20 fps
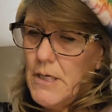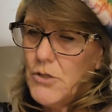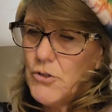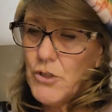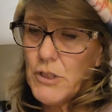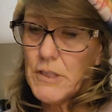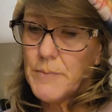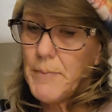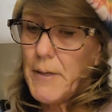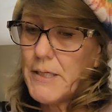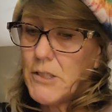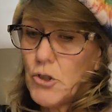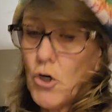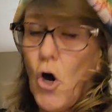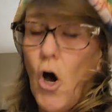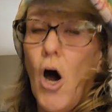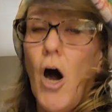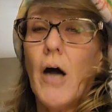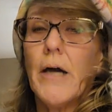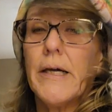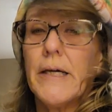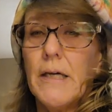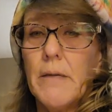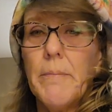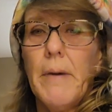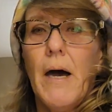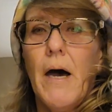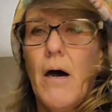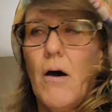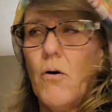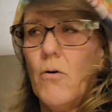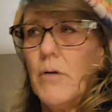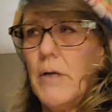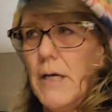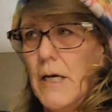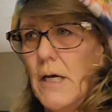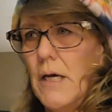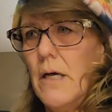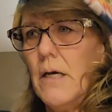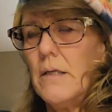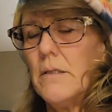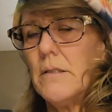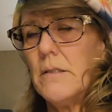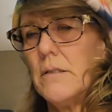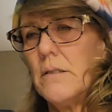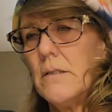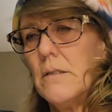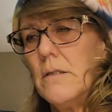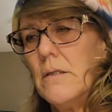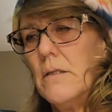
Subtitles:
Just by talking about it